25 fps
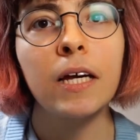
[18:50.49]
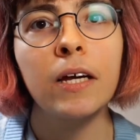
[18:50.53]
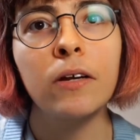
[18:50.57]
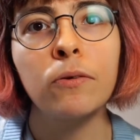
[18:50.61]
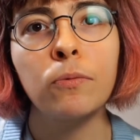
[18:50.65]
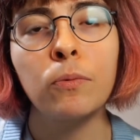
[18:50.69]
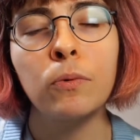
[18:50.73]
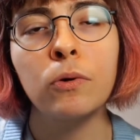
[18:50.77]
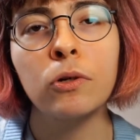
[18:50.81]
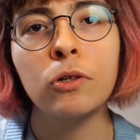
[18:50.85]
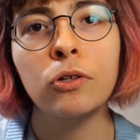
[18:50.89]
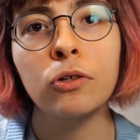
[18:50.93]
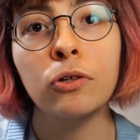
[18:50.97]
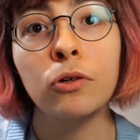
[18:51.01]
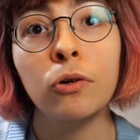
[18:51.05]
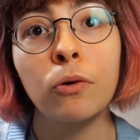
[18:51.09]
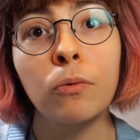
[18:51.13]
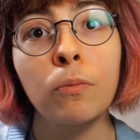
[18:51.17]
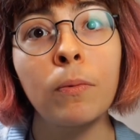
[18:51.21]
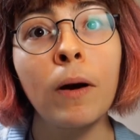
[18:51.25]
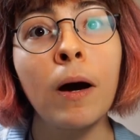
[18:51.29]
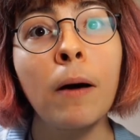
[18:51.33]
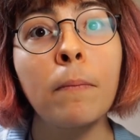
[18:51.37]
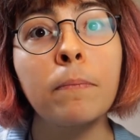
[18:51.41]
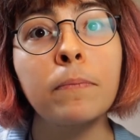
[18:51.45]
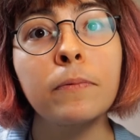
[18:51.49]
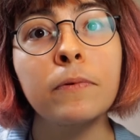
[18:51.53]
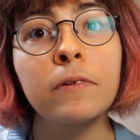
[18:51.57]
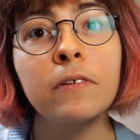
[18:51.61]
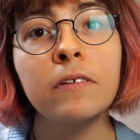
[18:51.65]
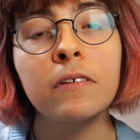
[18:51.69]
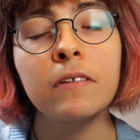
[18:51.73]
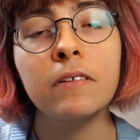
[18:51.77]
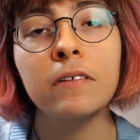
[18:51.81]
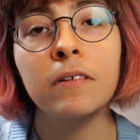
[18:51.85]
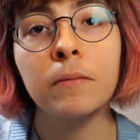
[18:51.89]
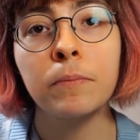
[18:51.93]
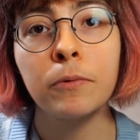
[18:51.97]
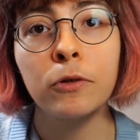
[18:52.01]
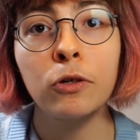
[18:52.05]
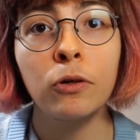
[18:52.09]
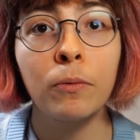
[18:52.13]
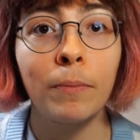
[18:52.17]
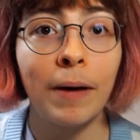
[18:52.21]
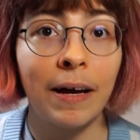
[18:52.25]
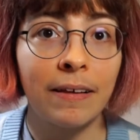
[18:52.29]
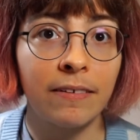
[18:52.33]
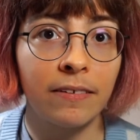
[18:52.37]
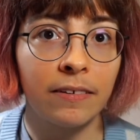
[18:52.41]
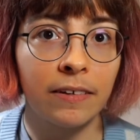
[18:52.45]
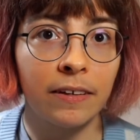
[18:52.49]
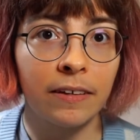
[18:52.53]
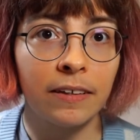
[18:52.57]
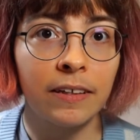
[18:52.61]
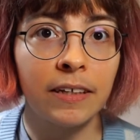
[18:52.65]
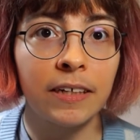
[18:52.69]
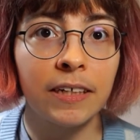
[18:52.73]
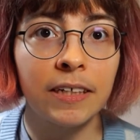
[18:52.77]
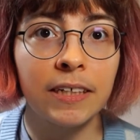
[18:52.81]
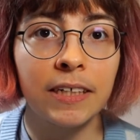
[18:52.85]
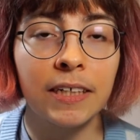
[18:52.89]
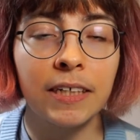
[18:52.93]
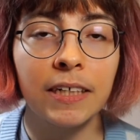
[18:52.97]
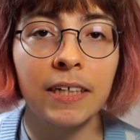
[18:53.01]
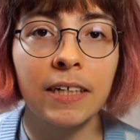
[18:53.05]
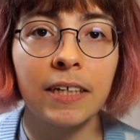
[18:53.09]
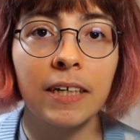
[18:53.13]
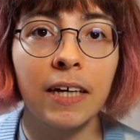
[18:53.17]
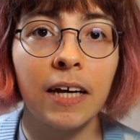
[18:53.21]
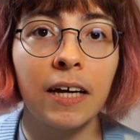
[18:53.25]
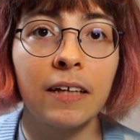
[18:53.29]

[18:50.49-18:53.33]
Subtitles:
It would corrupt the pure masculinity